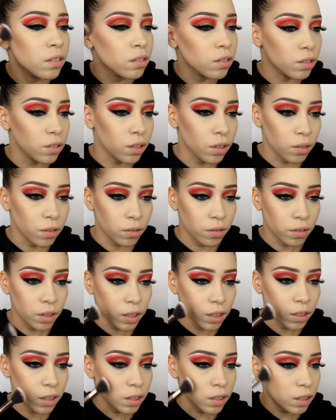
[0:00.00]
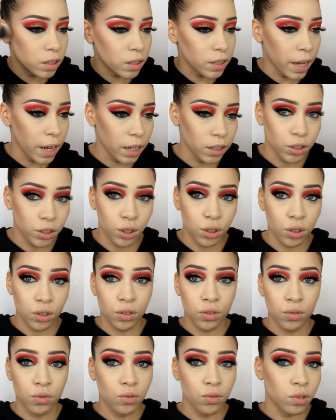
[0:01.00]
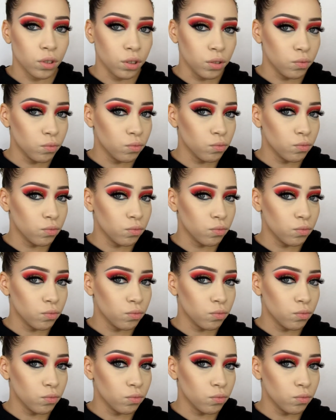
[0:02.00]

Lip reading: you know, it's snatched. See?